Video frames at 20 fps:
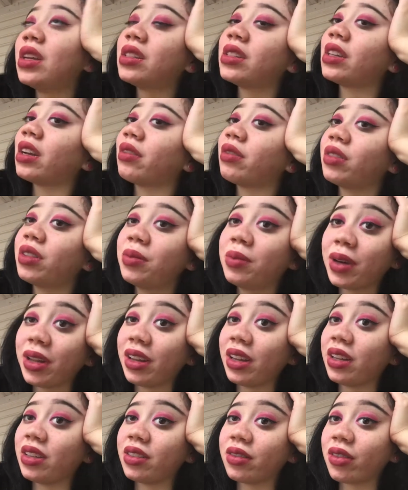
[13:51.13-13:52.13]
Definitely by
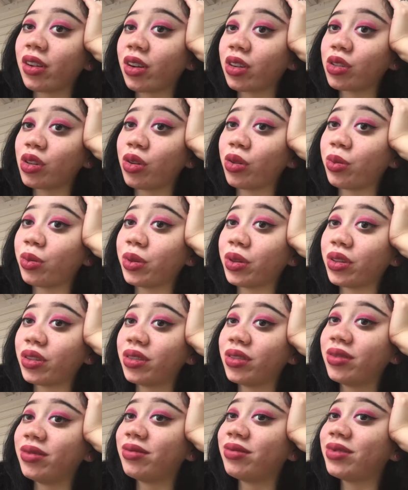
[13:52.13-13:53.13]
the end of October,
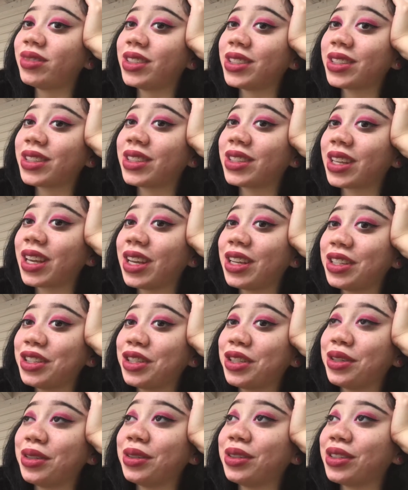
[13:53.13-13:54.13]
just in case
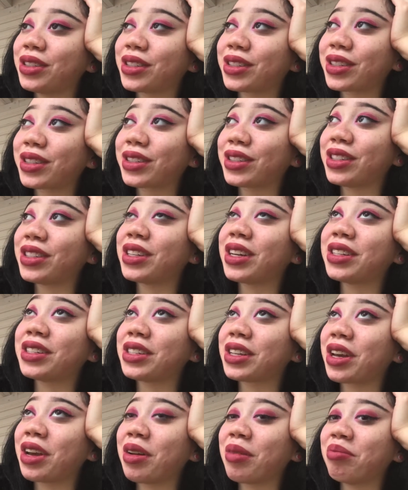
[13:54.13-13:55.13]
she just decides
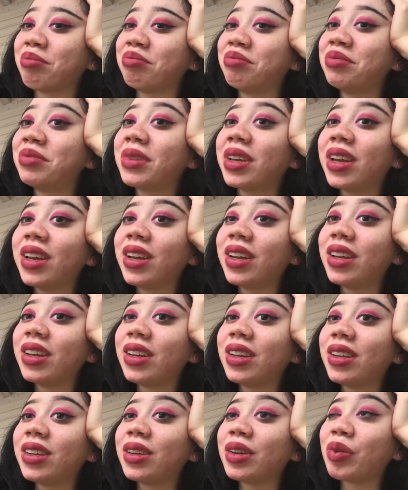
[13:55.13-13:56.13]
to come
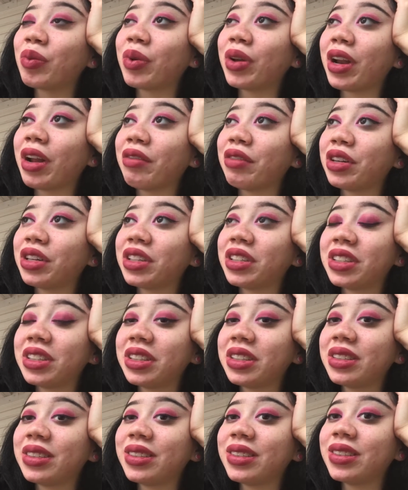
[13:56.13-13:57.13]
whenever
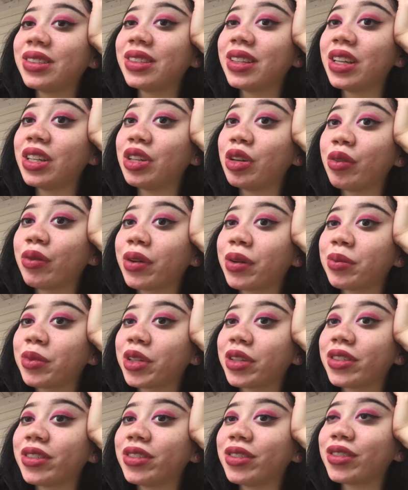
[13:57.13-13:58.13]
in
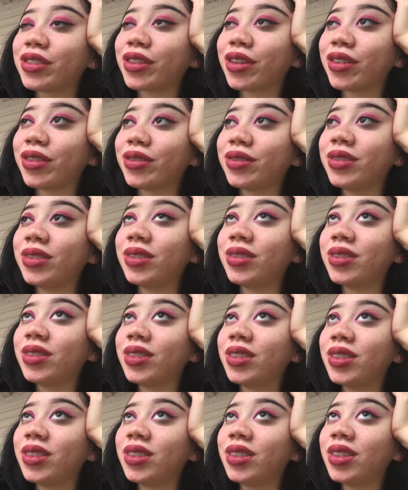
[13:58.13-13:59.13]
November. So
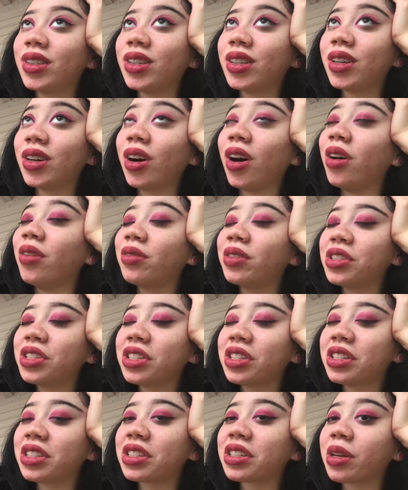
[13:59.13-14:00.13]
hopefully
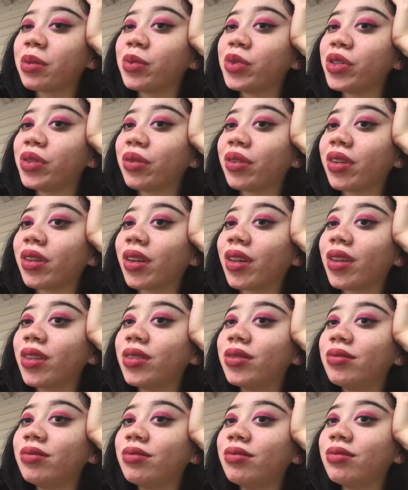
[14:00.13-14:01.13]
she doesn't come too early,
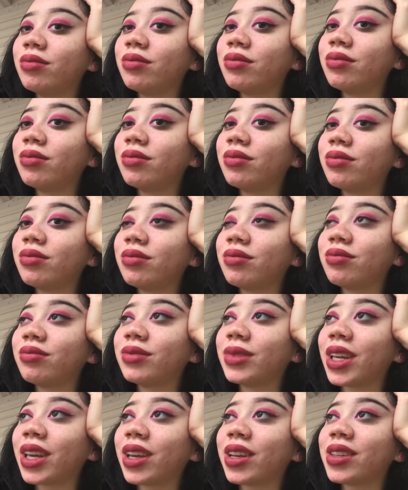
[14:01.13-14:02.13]

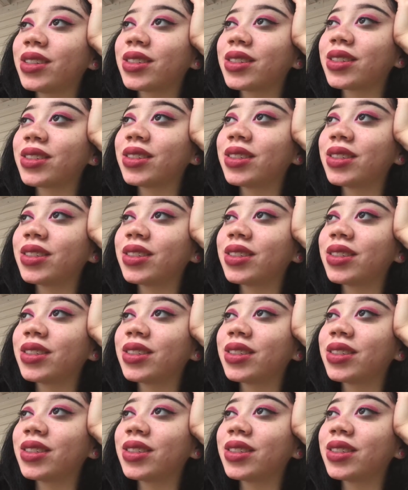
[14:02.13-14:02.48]
because